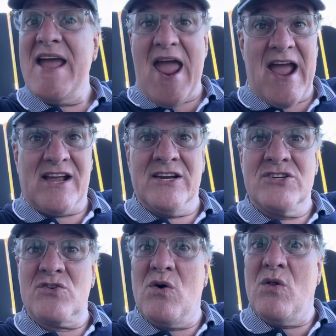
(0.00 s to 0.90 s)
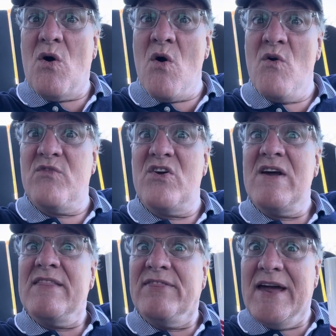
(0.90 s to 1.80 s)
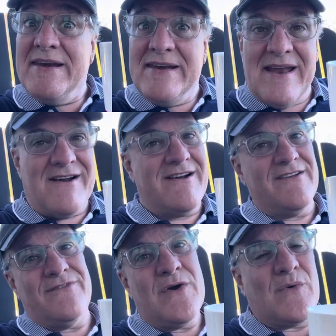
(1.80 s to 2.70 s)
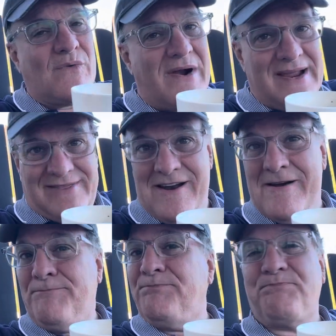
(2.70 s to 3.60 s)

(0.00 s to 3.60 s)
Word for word: and control over the narrative right there.